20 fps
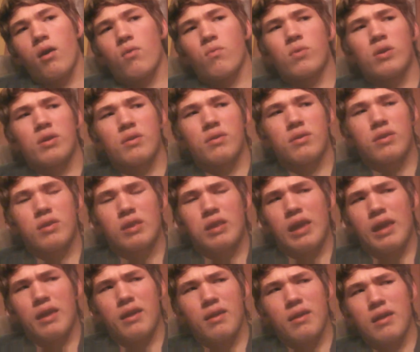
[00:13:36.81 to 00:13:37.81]
Well,
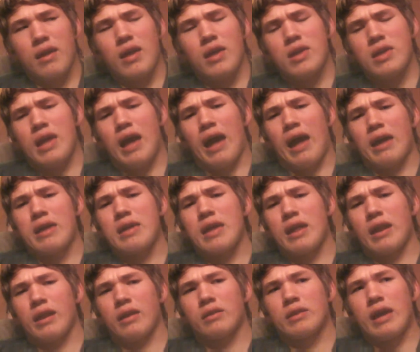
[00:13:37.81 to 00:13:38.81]
yeah, I
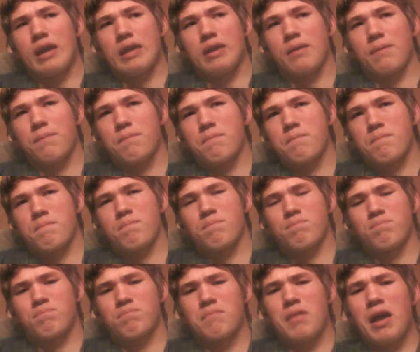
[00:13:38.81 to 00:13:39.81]
get it.
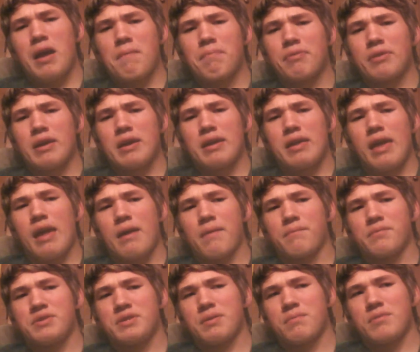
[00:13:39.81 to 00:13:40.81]
I play
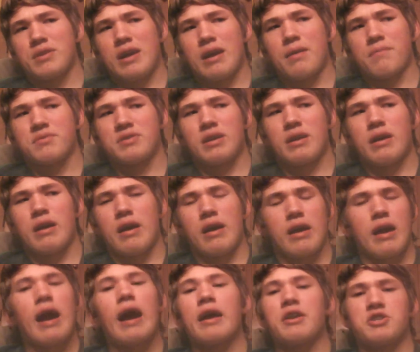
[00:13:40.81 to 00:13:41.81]
games sometimes,
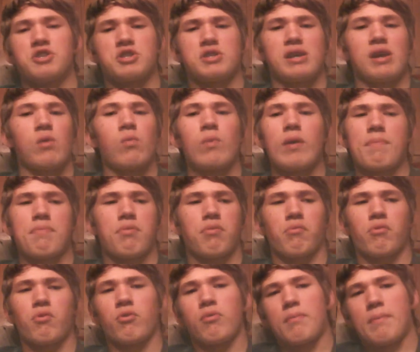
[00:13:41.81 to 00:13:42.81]
I just whip
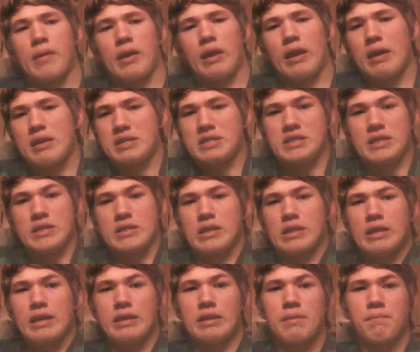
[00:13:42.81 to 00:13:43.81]
through them, and I
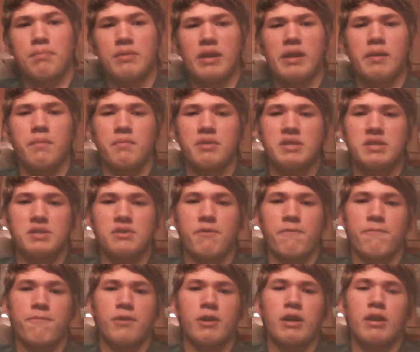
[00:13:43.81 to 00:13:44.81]
still like to play them because
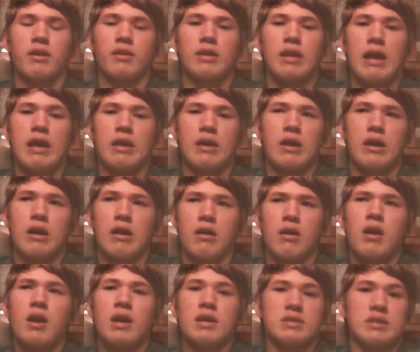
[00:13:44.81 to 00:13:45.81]
they're fun.
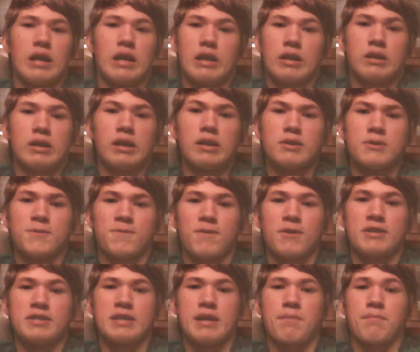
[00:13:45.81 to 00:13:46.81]
Sonic Colors,
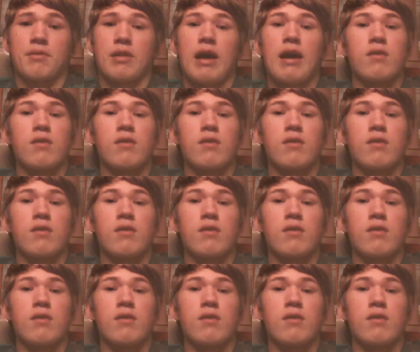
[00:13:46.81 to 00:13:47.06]
for example.